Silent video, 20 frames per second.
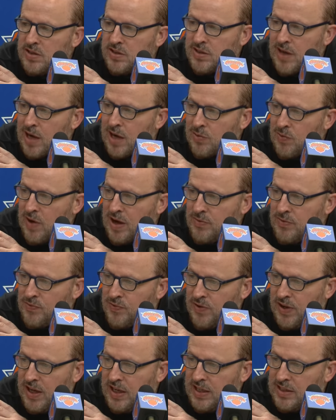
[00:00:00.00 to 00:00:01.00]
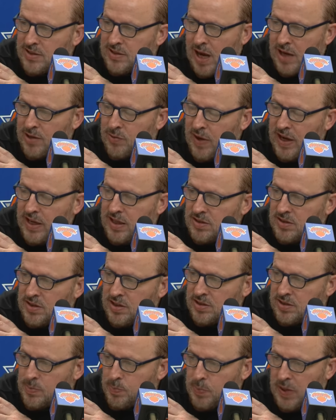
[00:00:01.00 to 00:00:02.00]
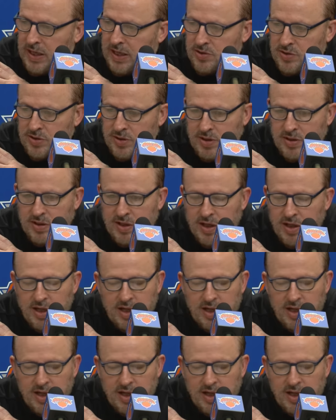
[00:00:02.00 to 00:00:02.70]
He's got great feet. He's got great anticipation.